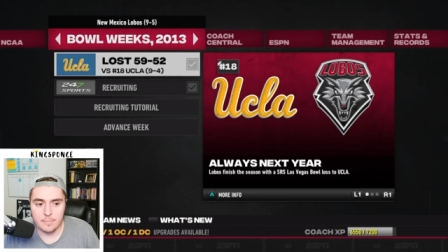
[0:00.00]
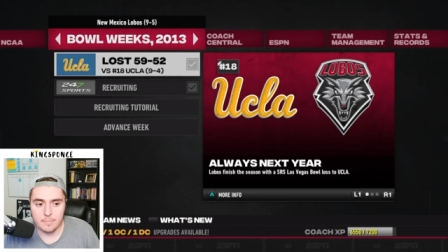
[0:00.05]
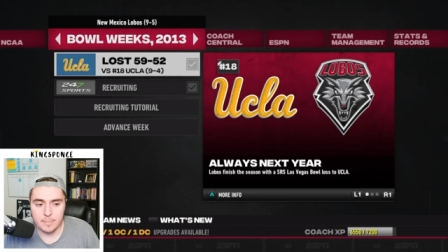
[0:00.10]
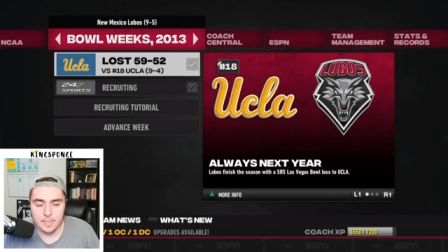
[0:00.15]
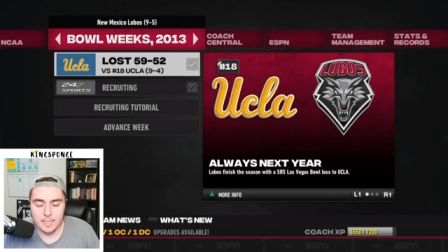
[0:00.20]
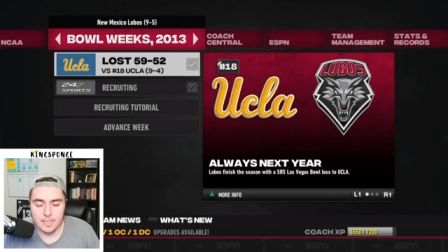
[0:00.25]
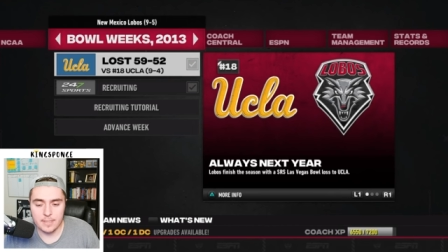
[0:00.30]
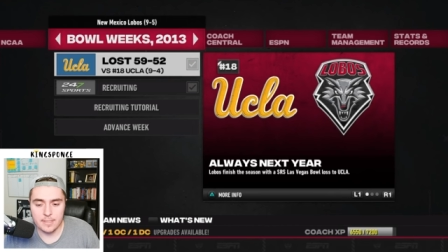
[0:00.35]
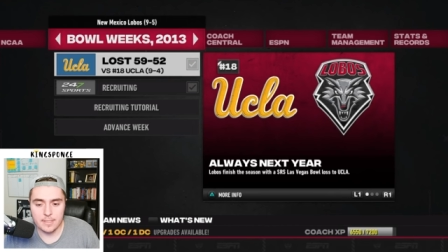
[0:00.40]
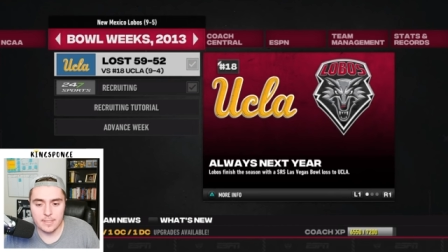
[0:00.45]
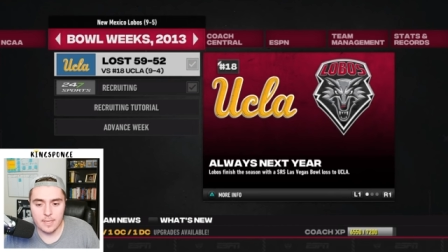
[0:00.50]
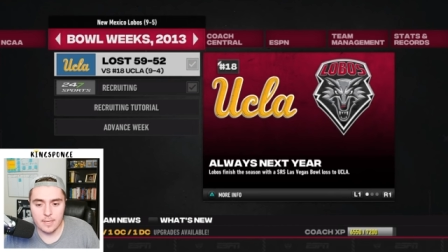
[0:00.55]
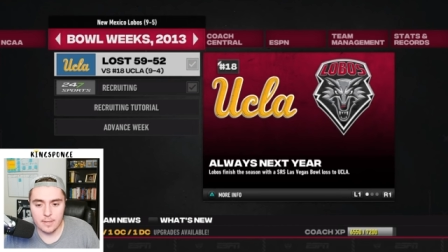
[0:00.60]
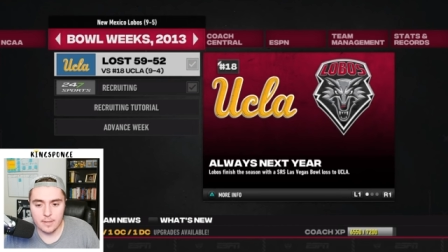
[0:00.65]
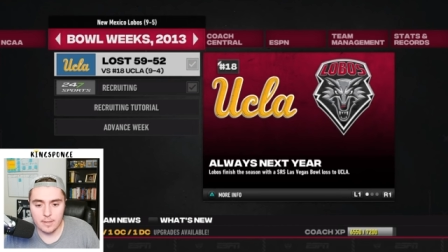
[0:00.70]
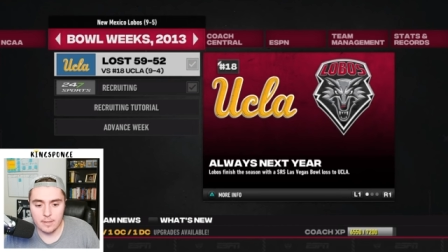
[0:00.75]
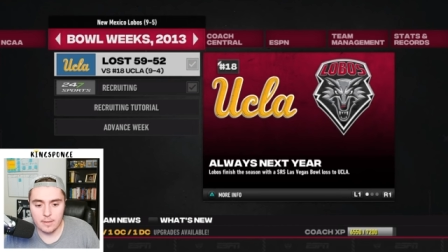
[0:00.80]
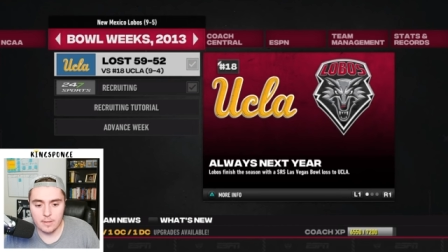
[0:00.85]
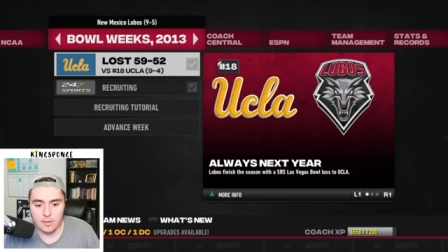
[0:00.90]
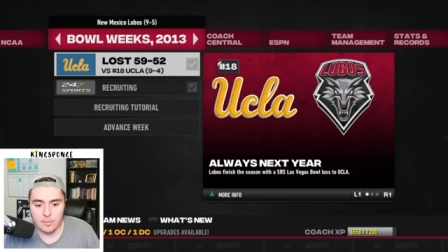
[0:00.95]
beats
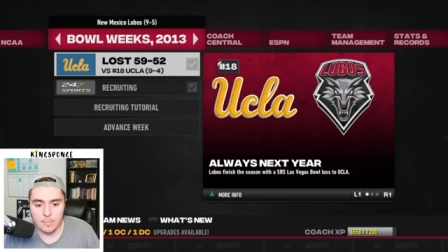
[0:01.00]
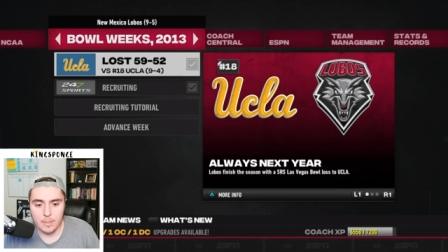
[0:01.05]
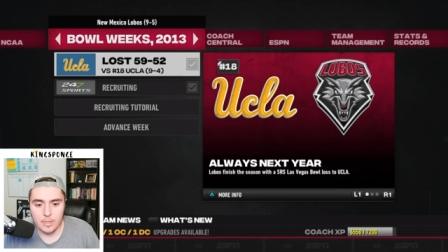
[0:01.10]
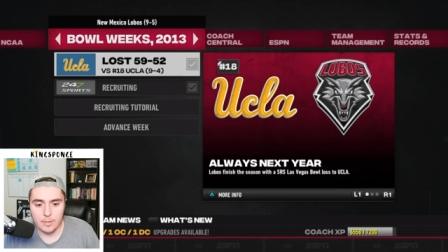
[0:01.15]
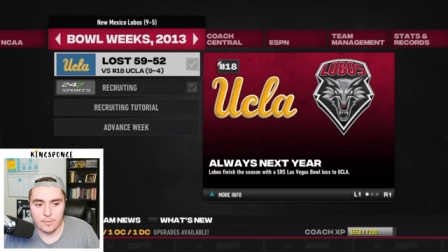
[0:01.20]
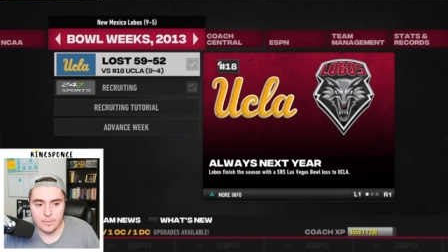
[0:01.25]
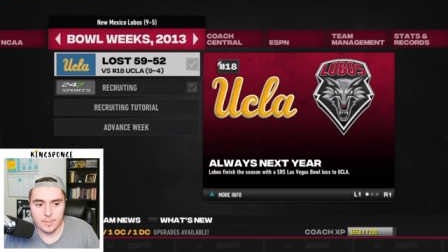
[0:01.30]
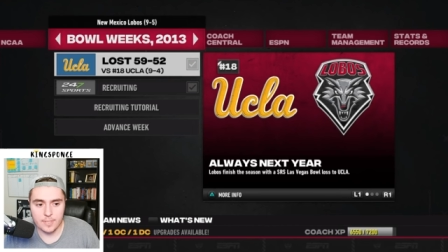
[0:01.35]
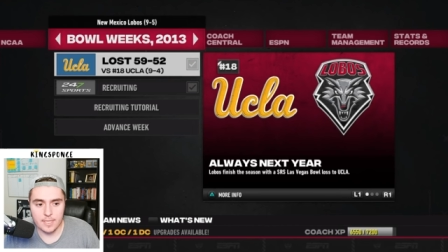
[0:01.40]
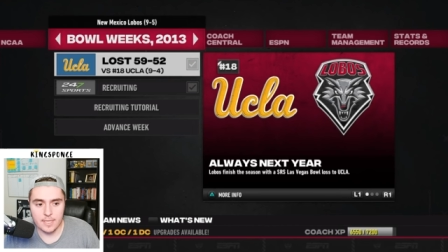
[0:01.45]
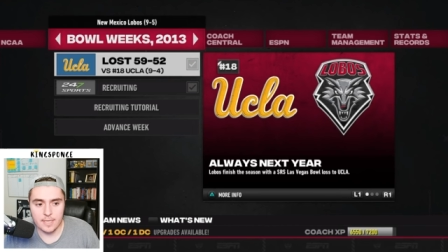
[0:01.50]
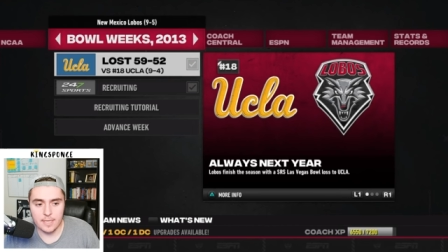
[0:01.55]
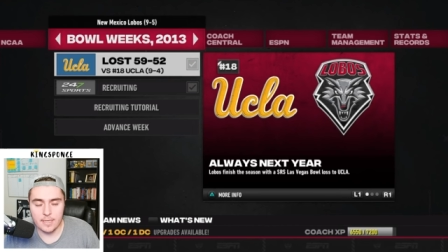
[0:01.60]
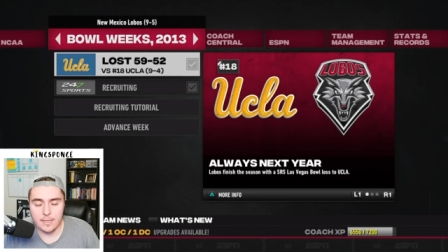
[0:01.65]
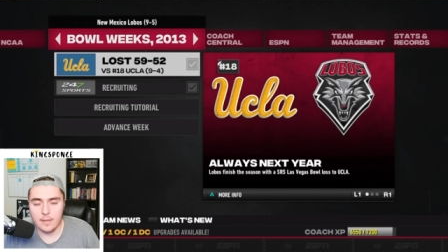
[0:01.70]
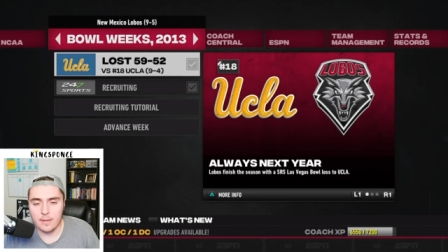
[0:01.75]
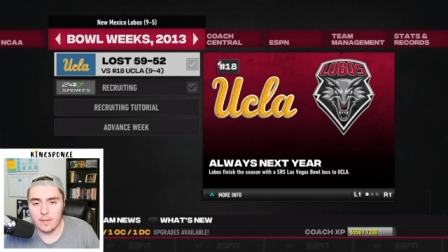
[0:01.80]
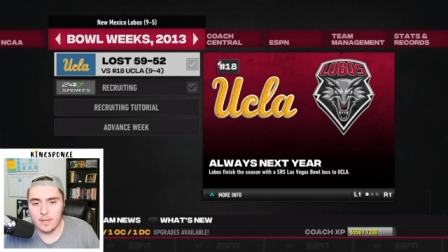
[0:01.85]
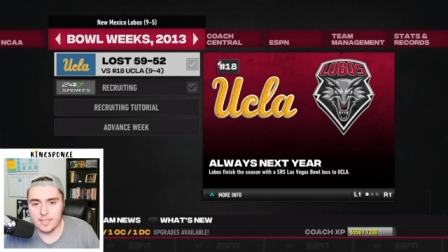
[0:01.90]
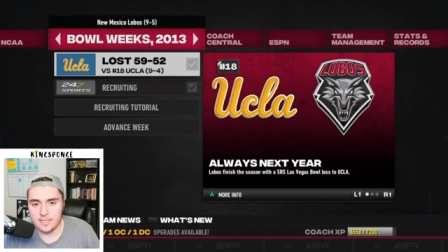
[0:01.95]
the Lobos
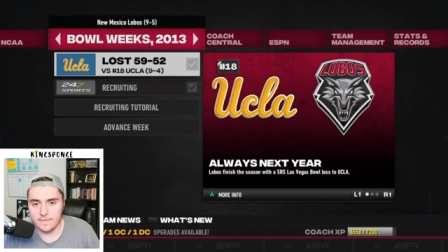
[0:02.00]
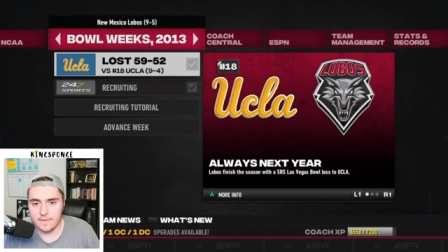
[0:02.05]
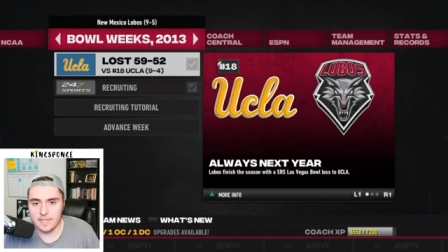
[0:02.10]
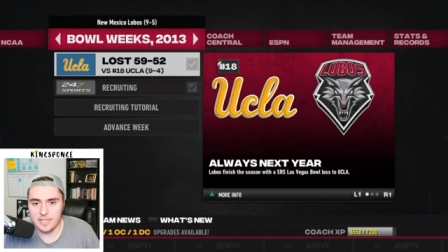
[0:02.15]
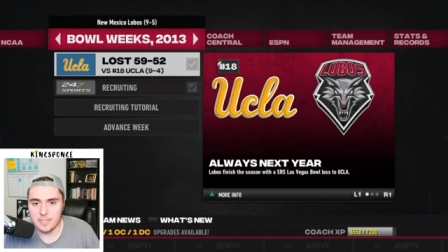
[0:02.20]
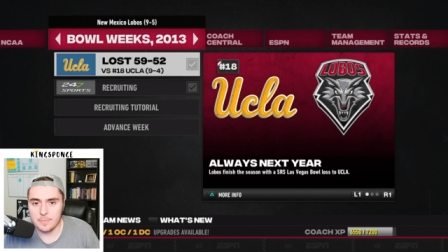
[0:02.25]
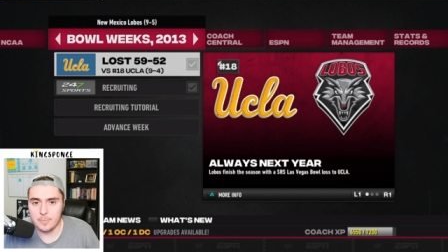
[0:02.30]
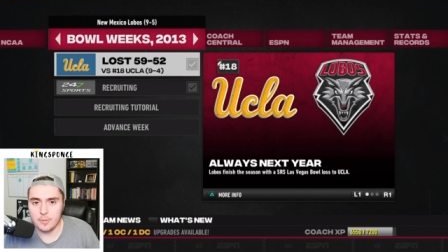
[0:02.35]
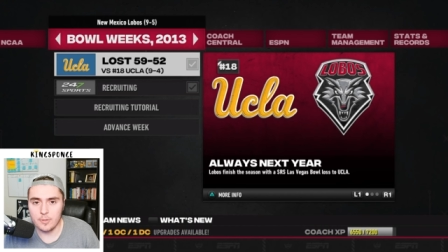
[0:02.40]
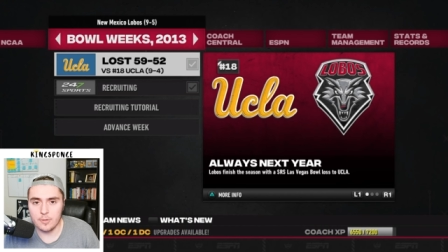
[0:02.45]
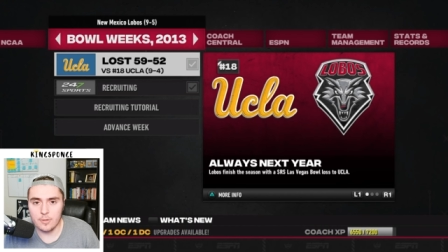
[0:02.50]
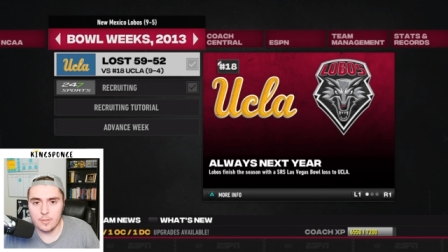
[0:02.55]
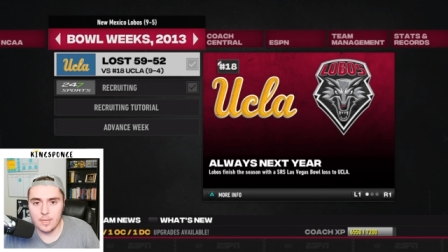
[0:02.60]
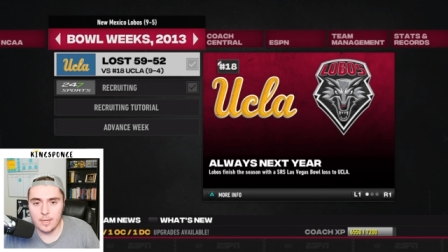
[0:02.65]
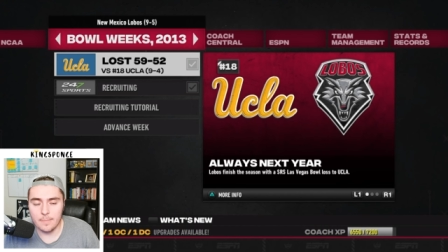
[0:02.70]
in Las Vegas Bowl.